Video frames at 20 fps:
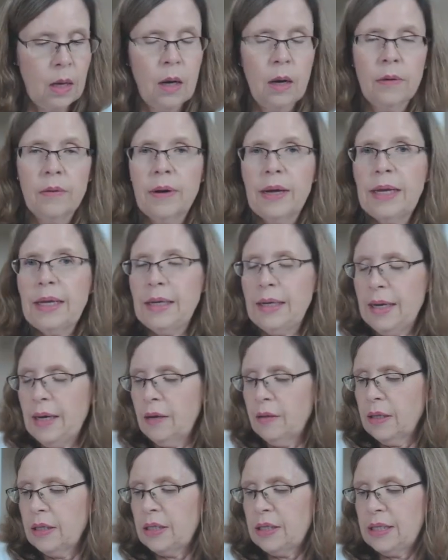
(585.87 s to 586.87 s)
All right,
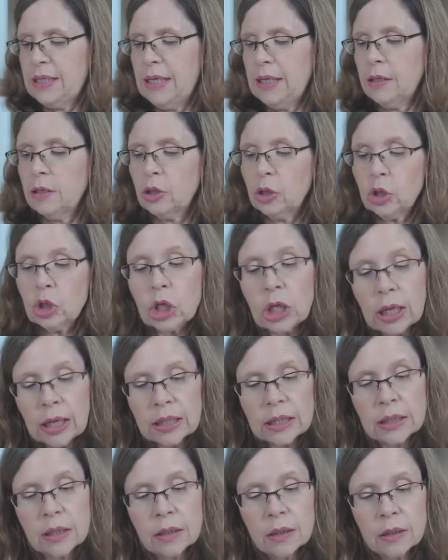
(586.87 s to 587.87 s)
now let's take a look
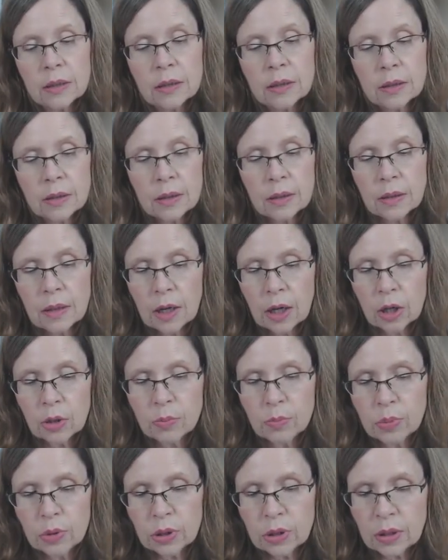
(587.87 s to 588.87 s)
at our
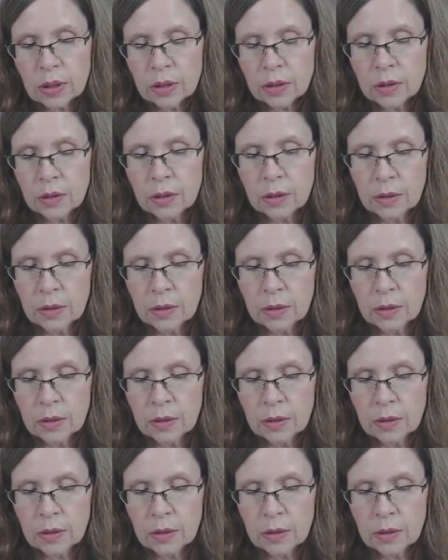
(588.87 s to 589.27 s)
book